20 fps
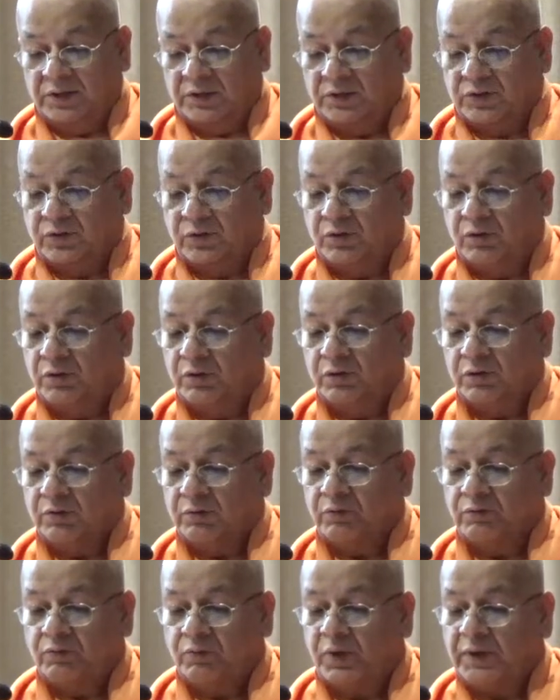
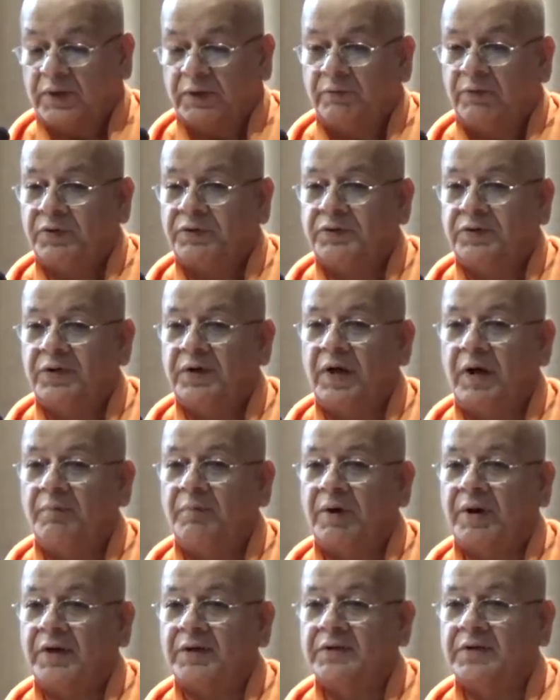So, what about Sri
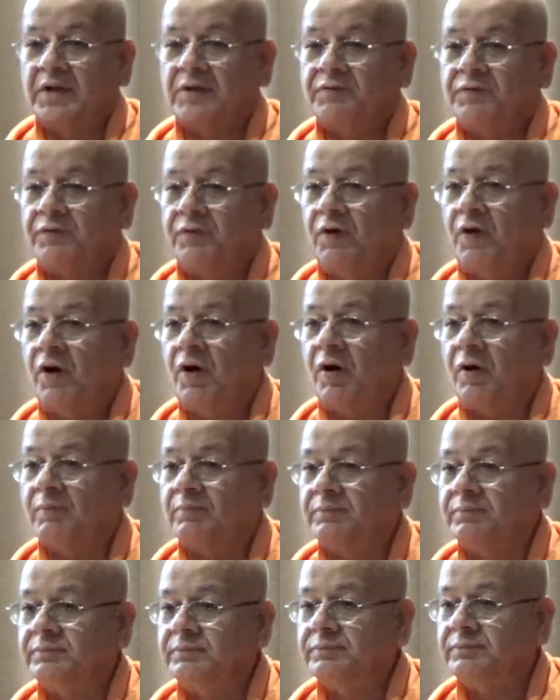Ramakrishna's
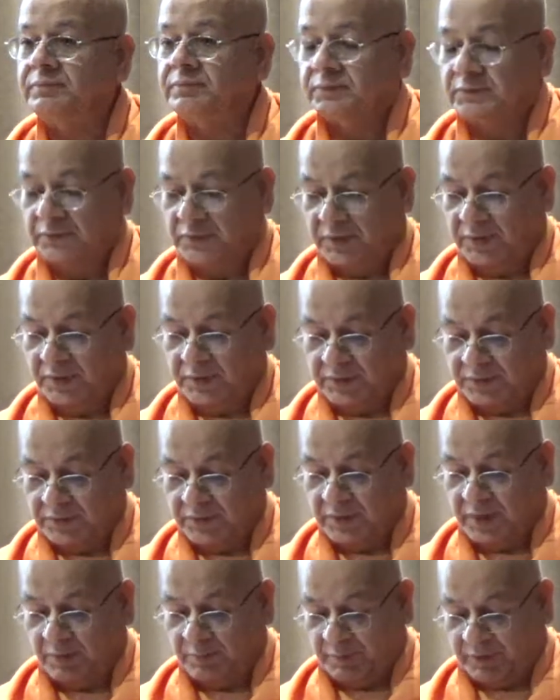form?
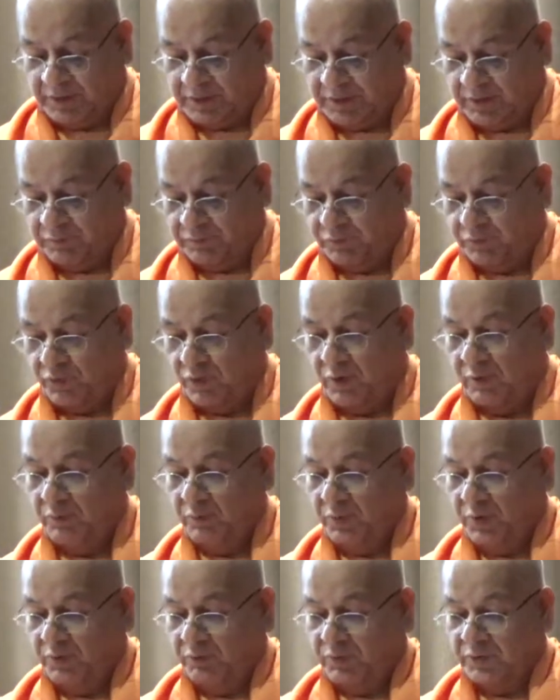Sri Ramakrishna's
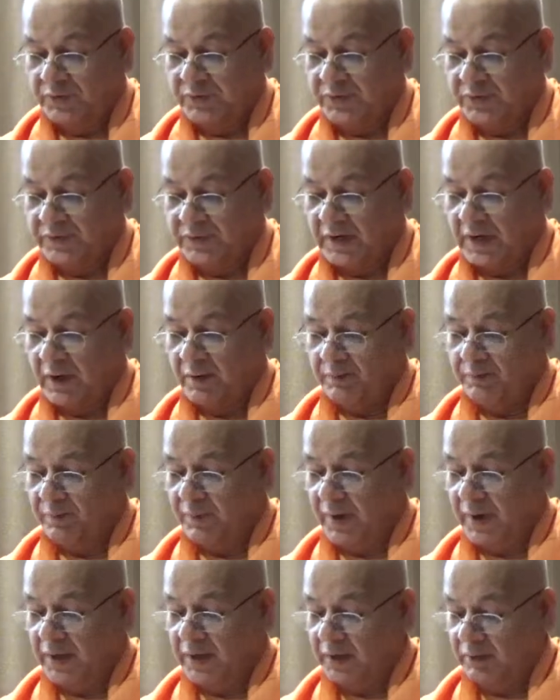form was described
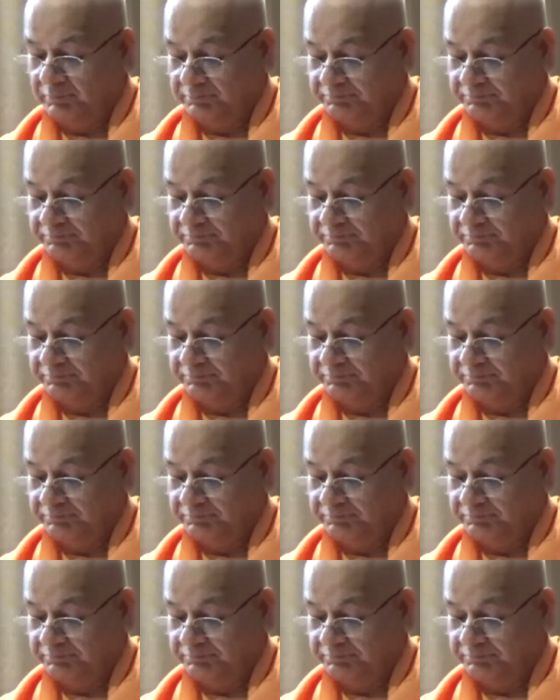by